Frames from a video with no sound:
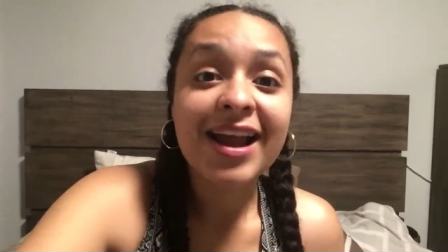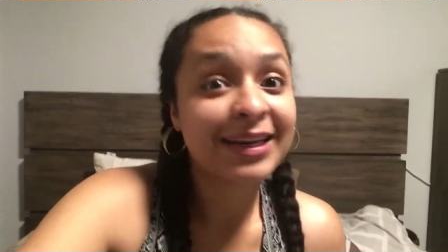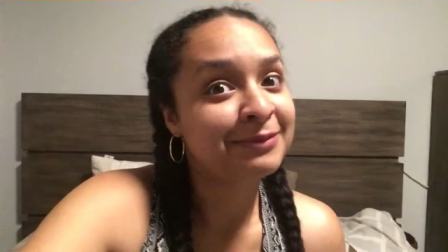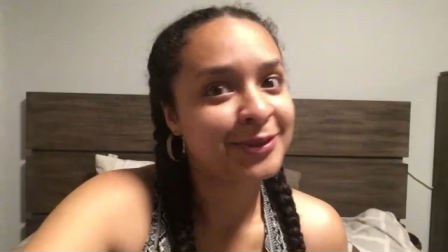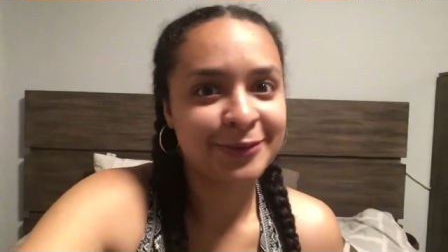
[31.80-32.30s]

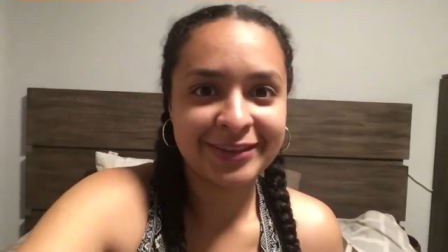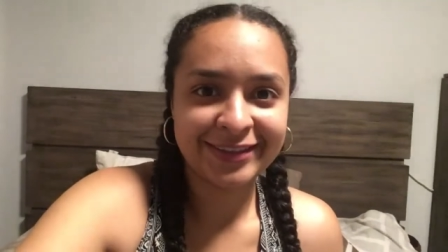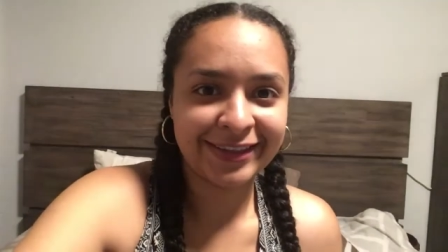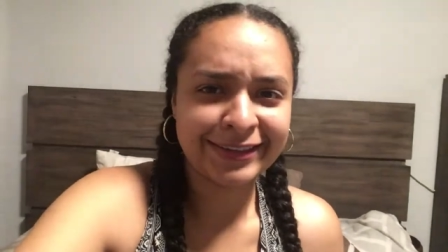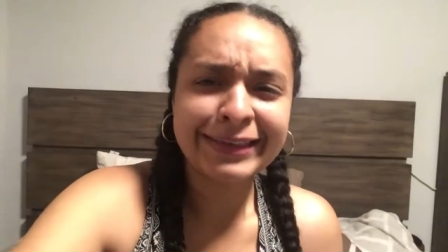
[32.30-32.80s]
And I'm so
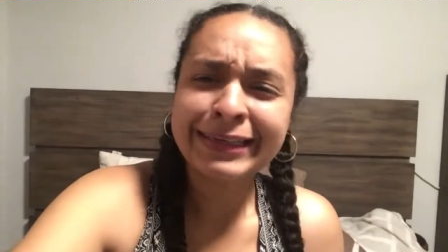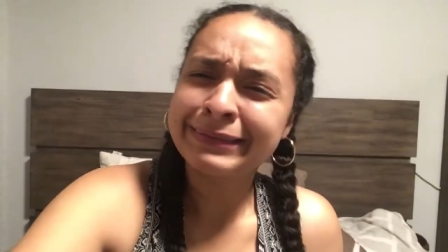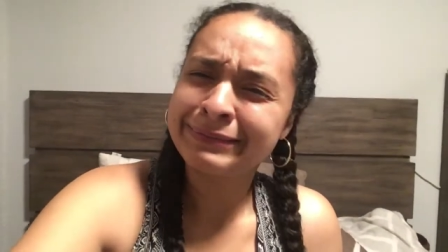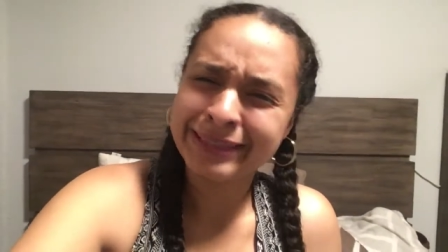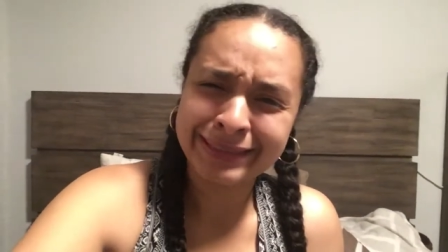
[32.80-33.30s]
excited.
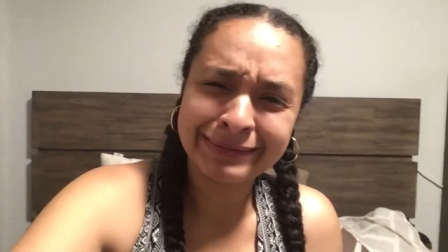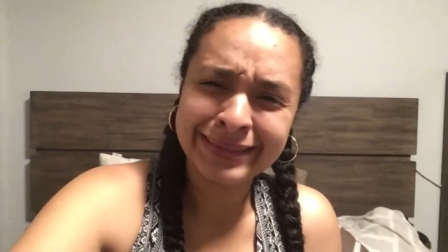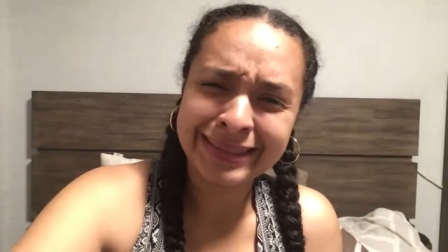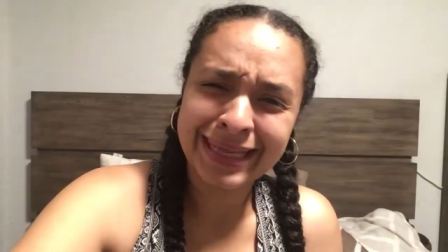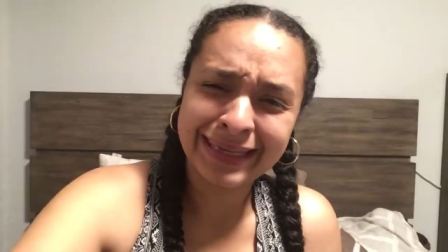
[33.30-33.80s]
I'm so
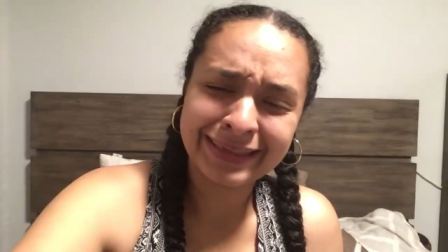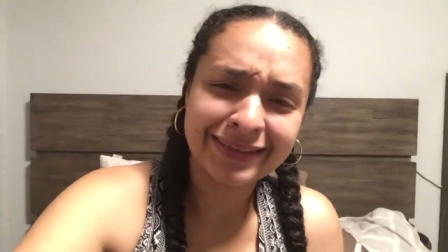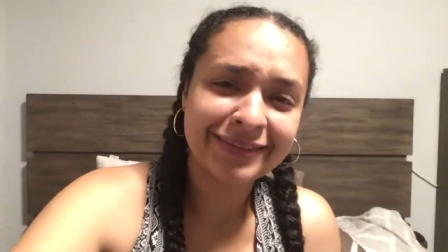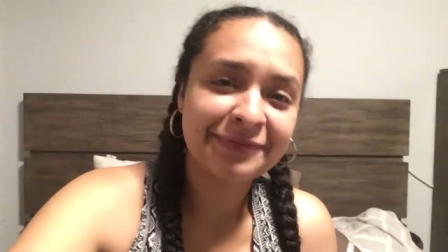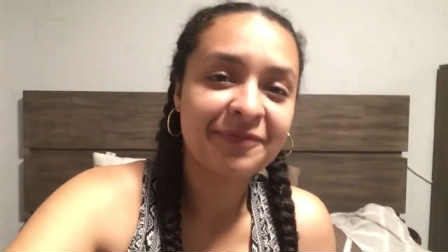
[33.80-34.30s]

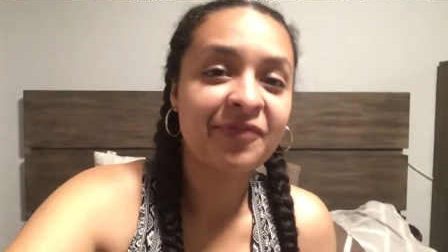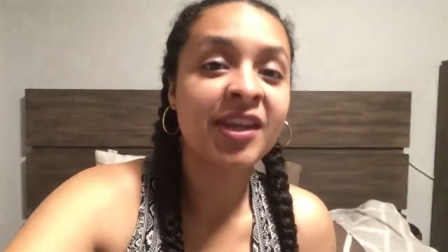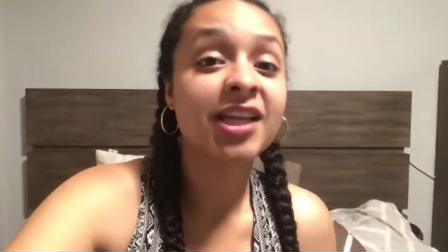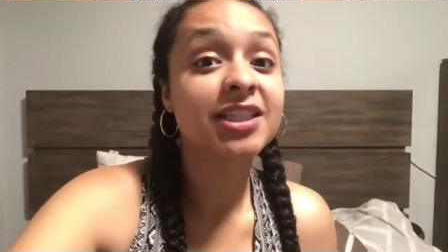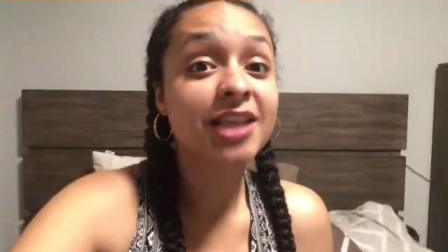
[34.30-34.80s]
excited.
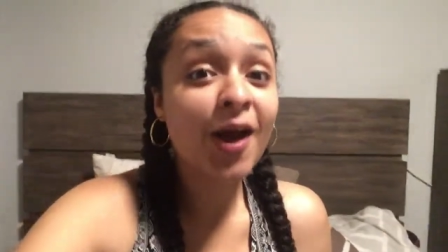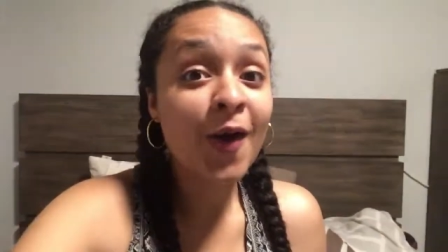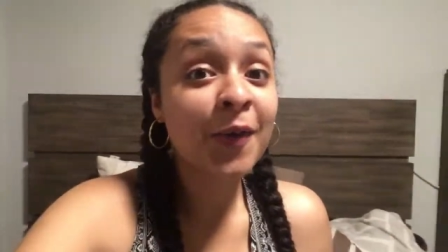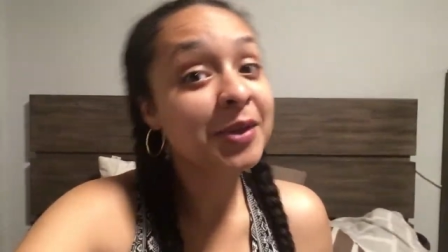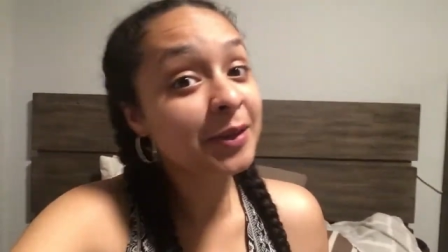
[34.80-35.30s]

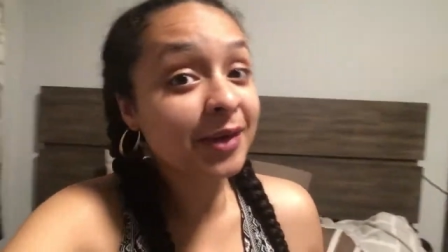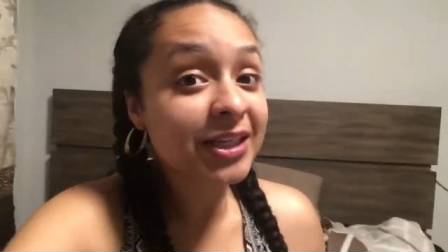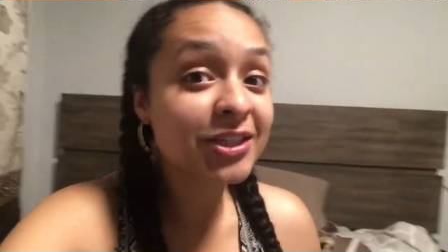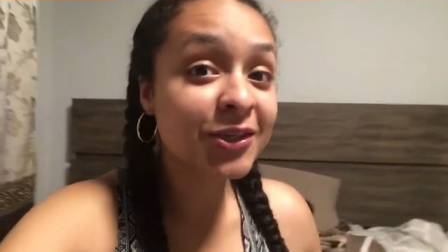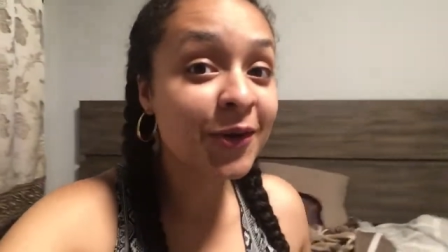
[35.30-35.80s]
So I really
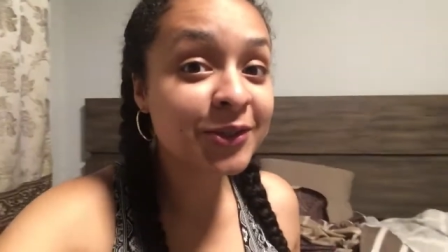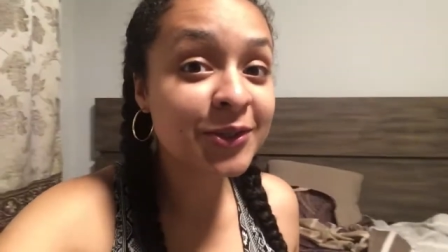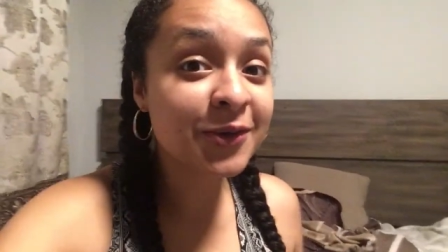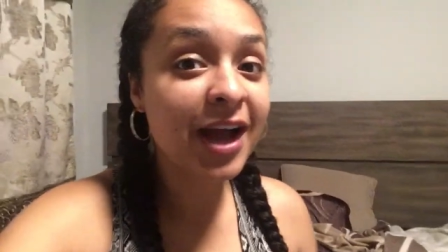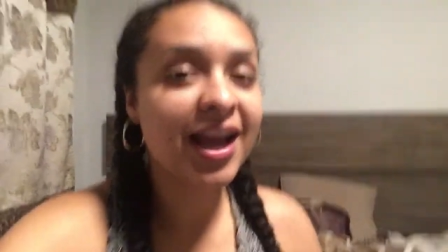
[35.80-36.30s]
wanted to show it
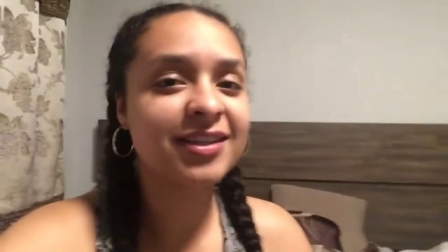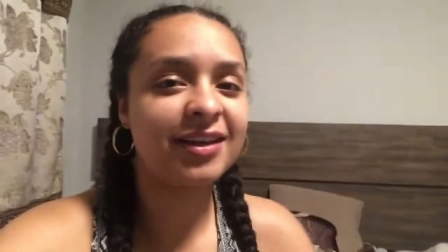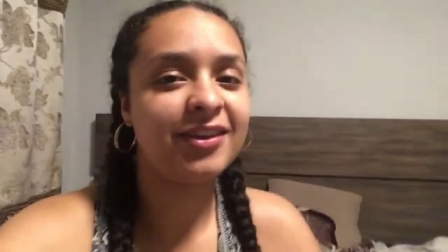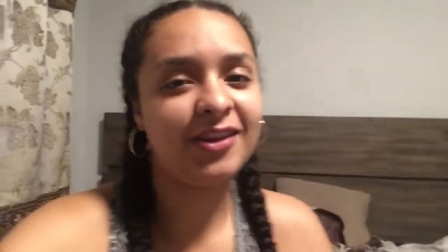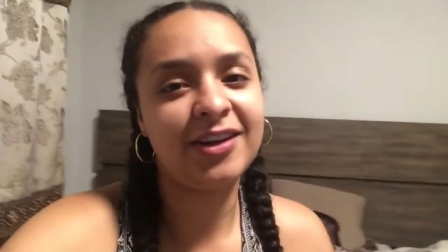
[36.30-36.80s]
to you guys
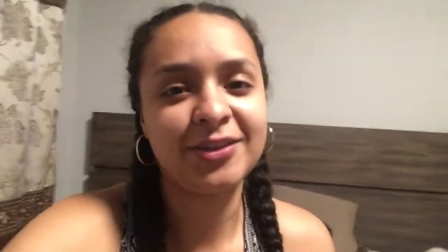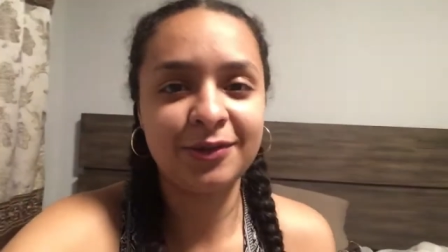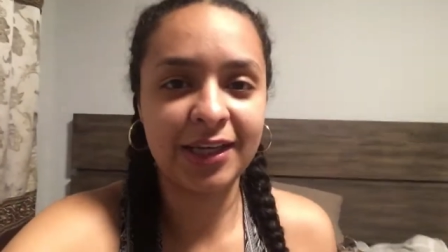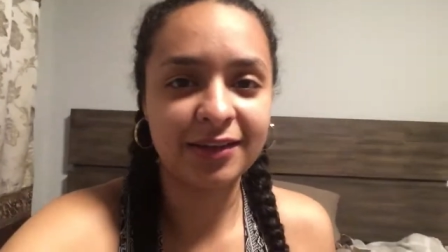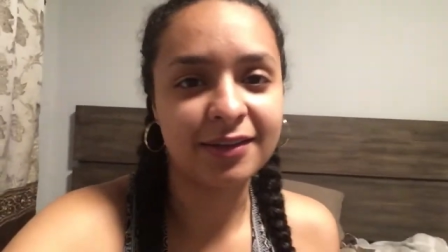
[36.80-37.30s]
and I thought I'd
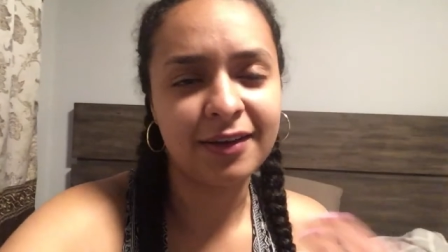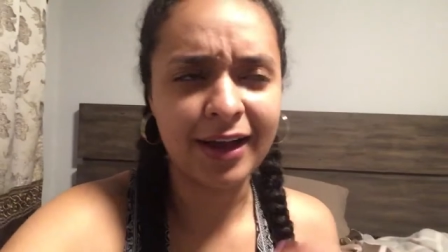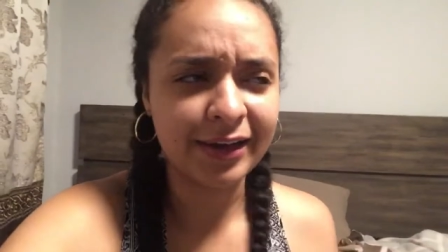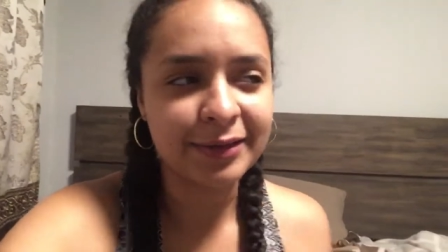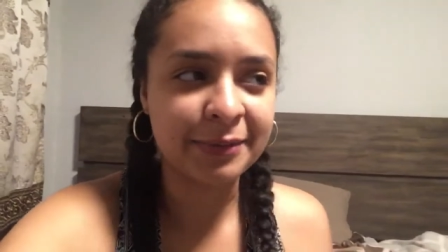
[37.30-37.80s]
do like a little
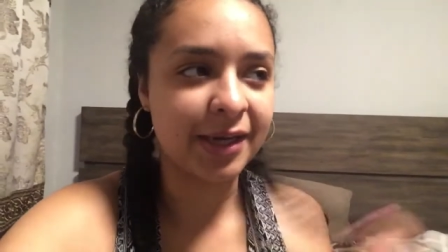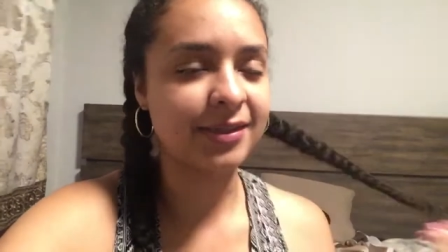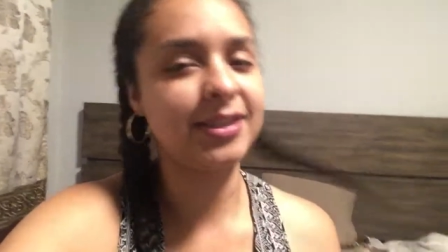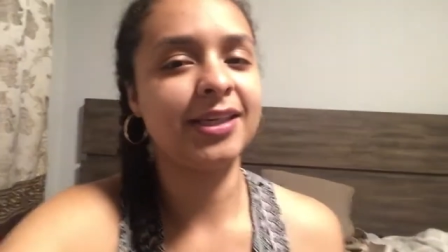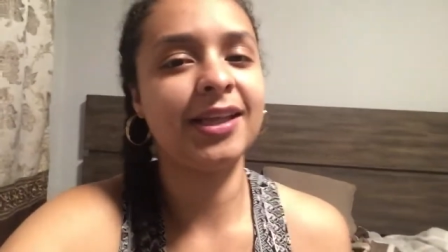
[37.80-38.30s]
out of the
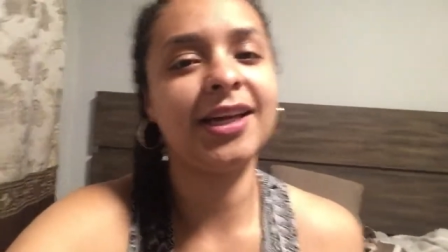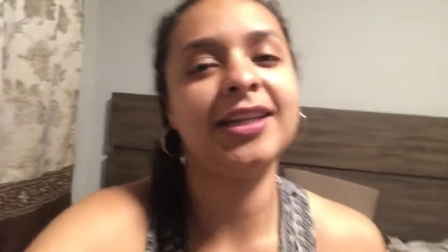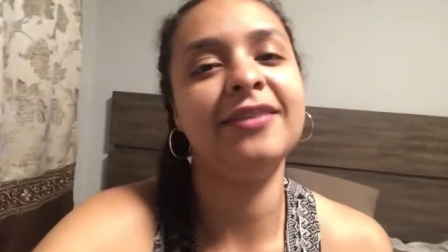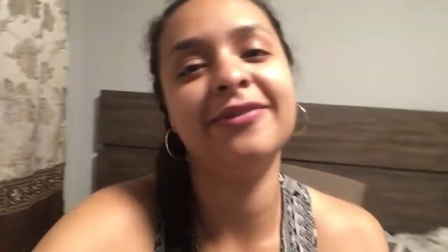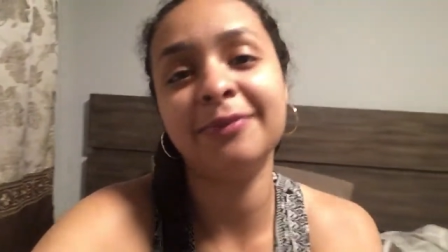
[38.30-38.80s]
box thing like
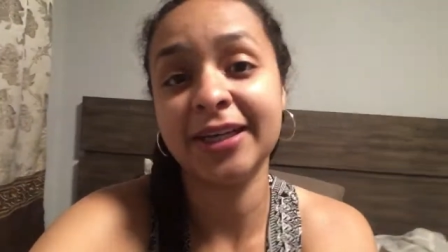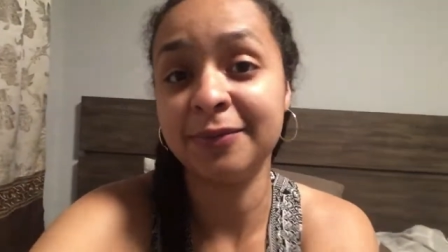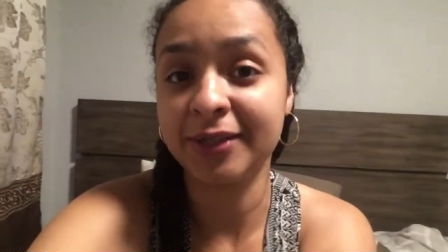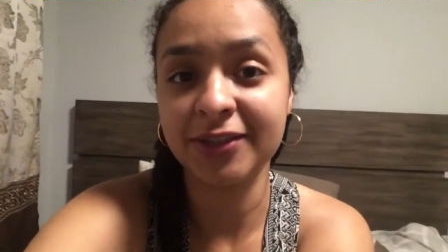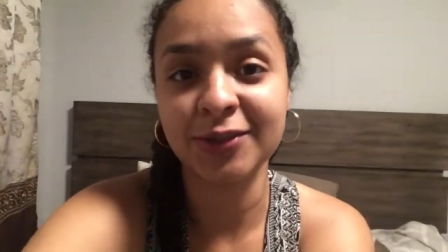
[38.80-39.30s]
I did for
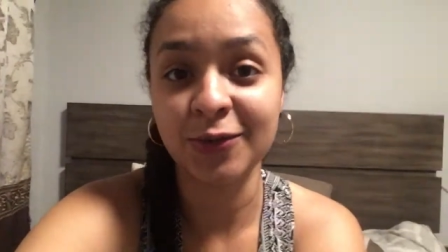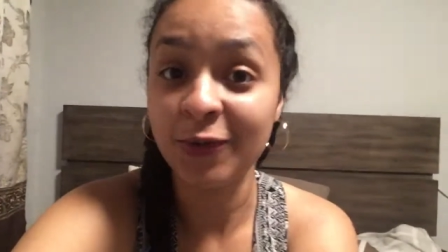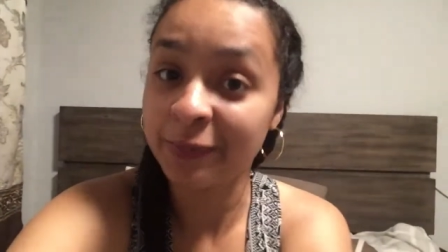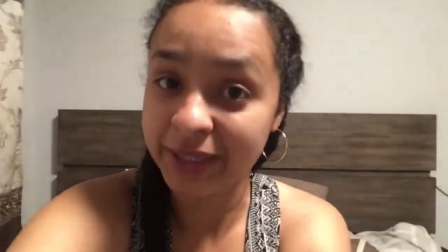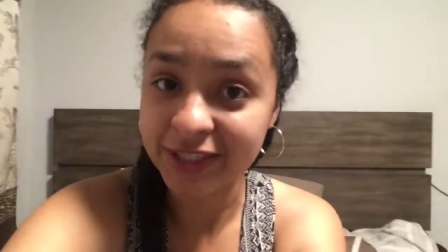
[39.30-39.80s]
my brother's
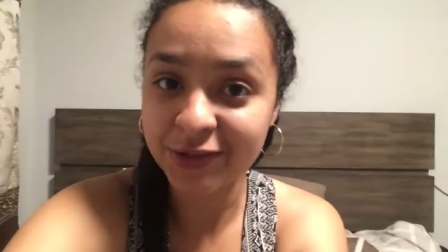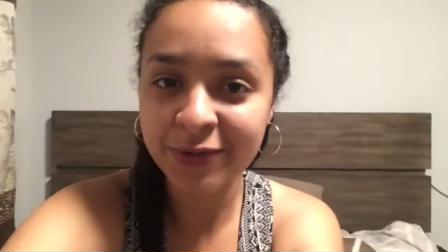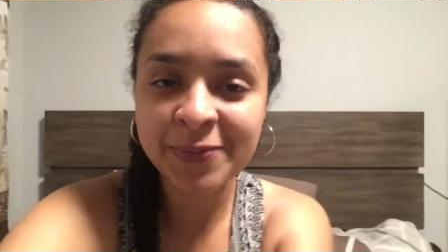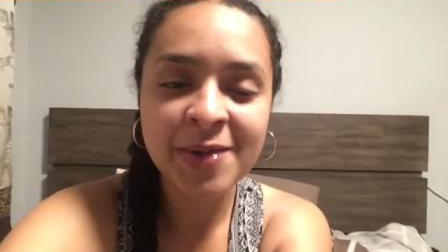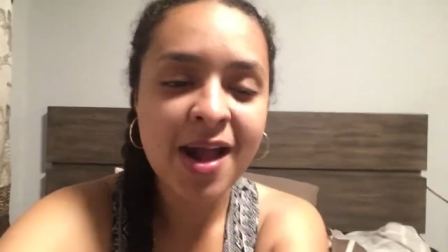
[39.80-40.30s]
Google Pixel.